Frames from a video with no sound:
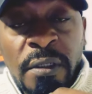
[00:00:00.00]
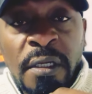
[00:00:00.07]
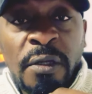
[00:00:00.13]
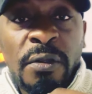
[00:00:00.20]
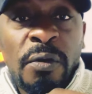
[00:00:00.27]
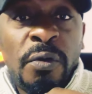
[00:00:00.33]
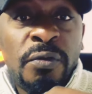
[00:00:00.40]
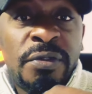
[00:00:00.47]
Now
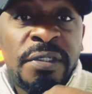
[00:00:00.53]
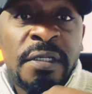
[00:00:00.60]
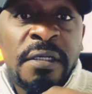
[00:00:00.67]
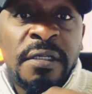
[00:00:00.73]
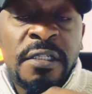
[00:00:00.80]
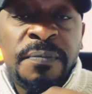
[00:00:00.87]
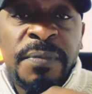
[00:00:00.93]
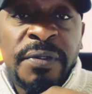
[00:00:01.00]
you're going to start
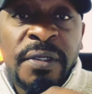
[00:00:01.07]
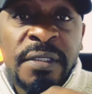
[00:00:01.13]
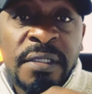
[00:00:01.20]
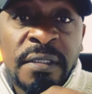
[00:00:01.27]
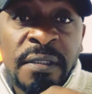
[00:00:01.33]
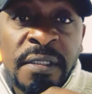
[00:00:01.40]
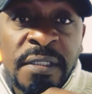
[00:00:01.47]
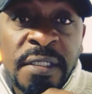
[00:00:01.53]

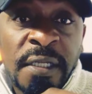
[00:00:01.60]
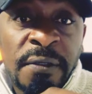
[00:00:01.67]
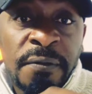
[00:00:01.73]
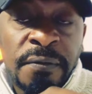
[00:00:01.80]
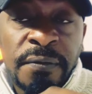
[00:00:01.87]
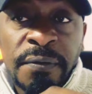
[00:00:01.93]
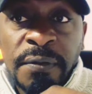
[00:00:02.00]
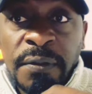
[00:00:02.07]
experiencing this cycle